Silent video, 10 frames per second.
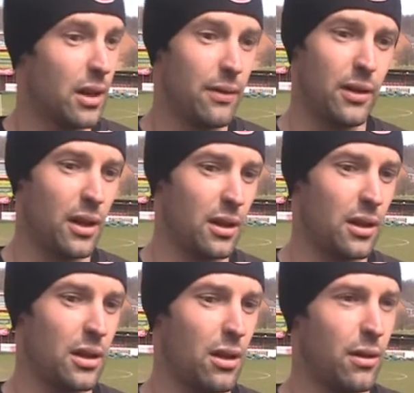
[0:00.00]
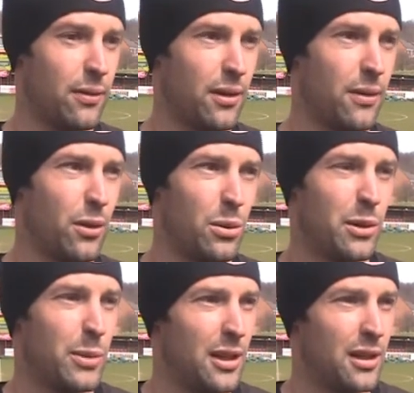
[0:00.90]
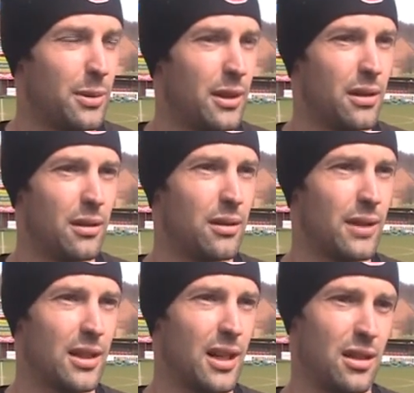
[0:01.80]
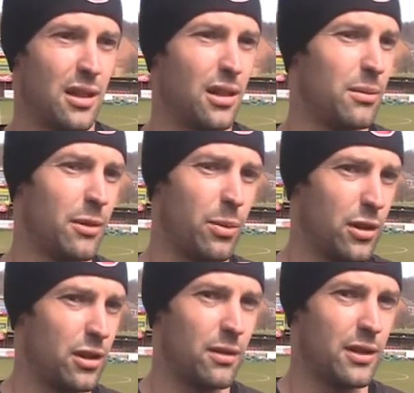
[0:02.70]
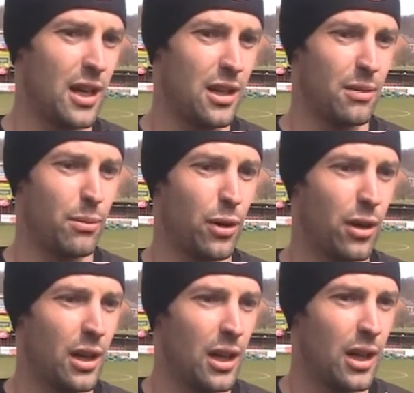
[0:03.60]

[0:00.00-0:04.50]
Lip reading: No, definitely. I think, yeah, the form we've been in has been fantastic, the number of points we've taken, but